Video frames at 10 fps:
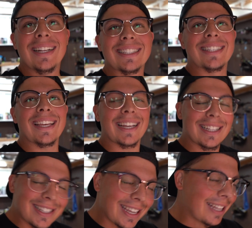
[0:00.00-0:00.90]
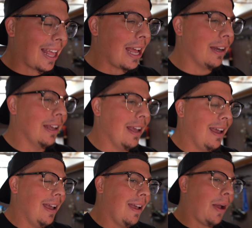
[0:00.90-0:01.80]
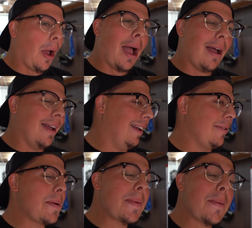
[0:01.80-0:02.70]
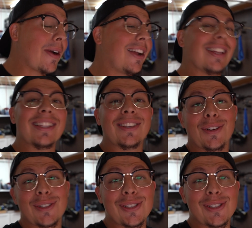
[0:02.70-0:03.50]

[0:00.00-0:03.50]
it's sick. It's sick that we've been working on this for